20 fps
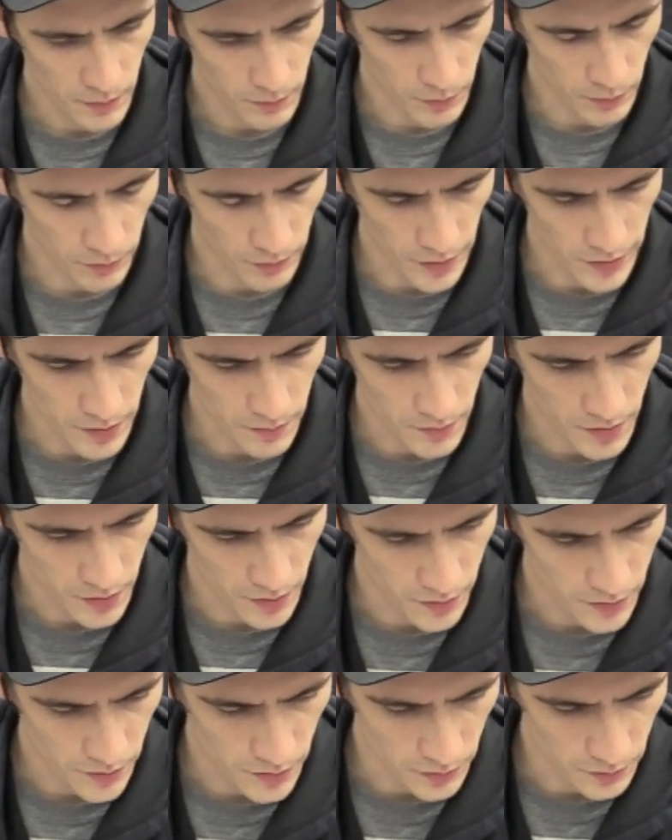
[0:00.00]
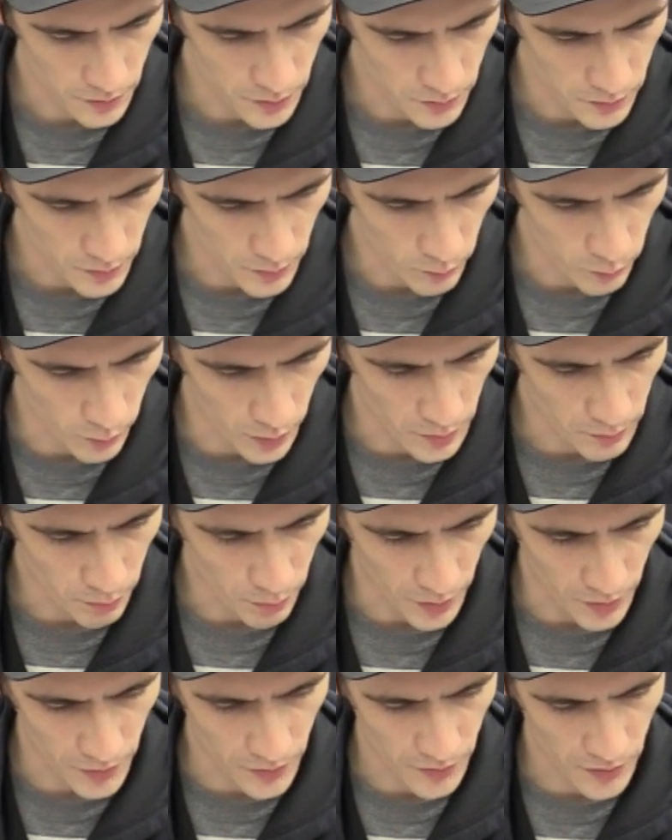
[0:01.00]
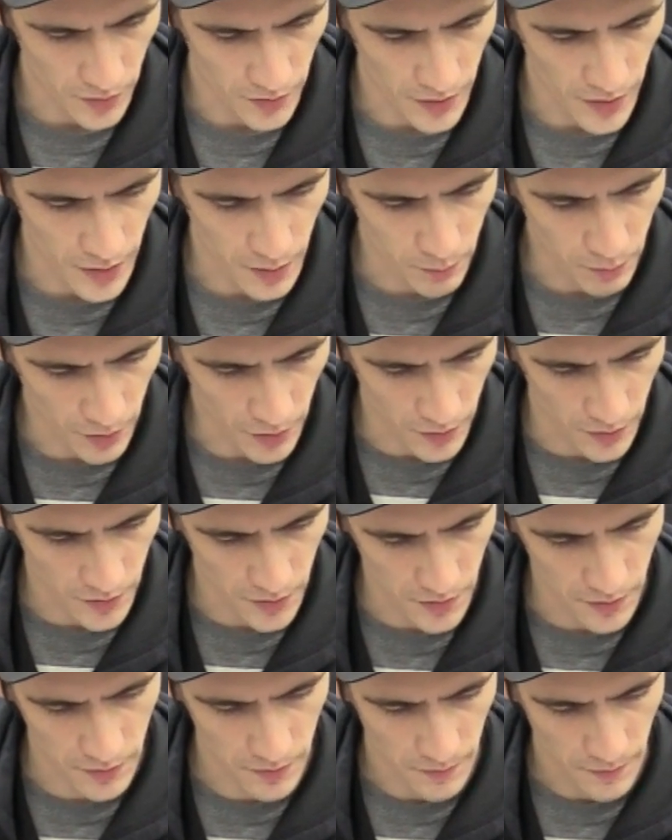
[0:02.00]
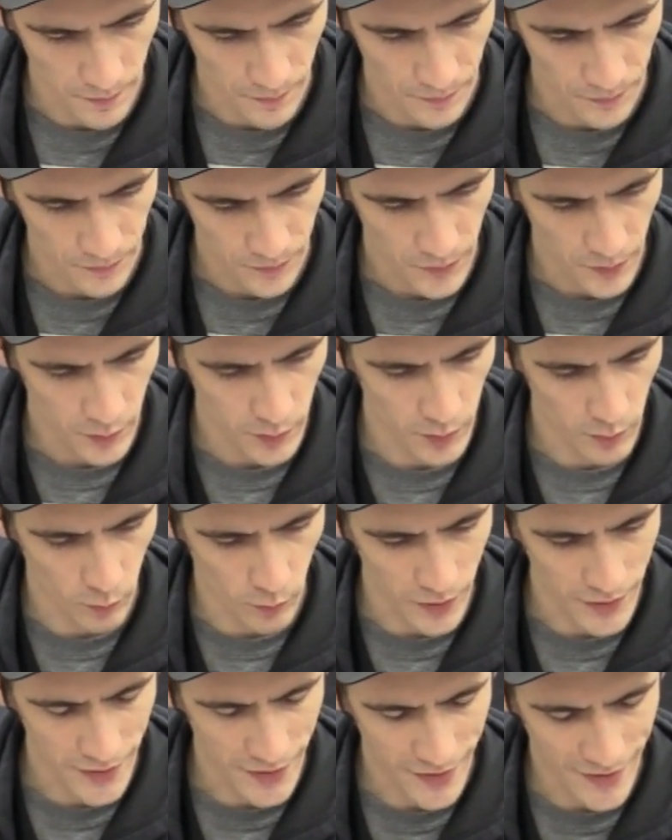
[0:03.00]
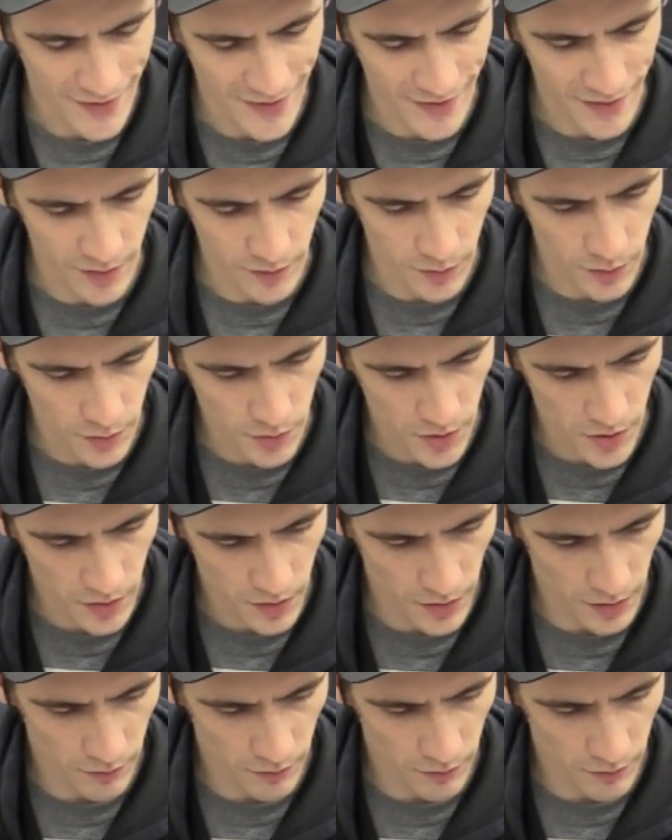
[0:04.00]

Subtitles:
We're recommended to dilute one part to nine parts, or one to nine dilution.